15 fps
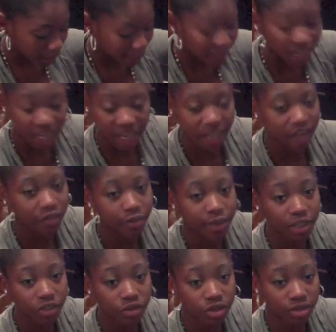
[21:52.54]
but hey
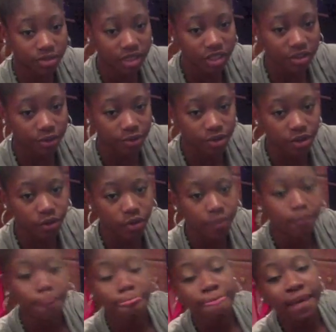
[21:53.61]
everybody's doing something different with the
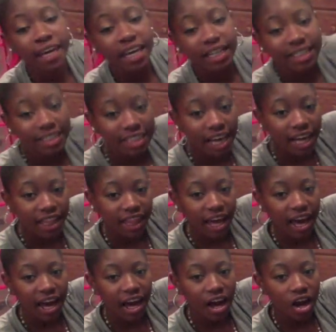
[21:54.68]
room inside
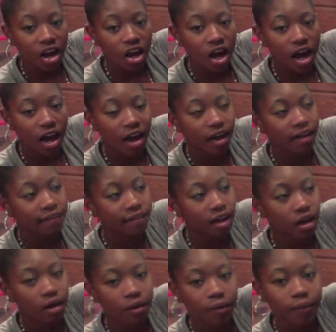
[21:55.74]
that i have
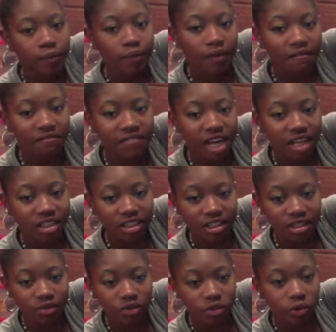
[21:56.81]
um
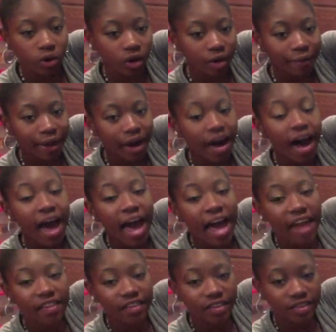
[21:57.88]
vaseline which won't come out
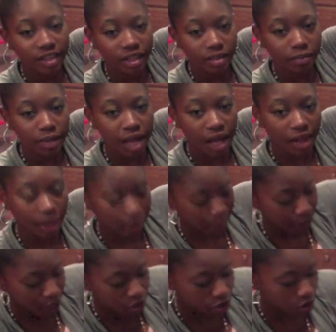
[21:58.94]
and then this black like
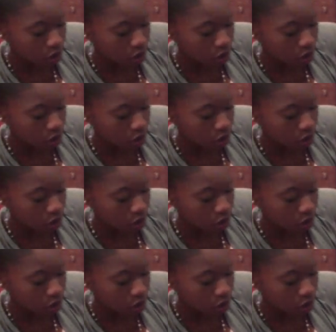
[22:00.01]
mesh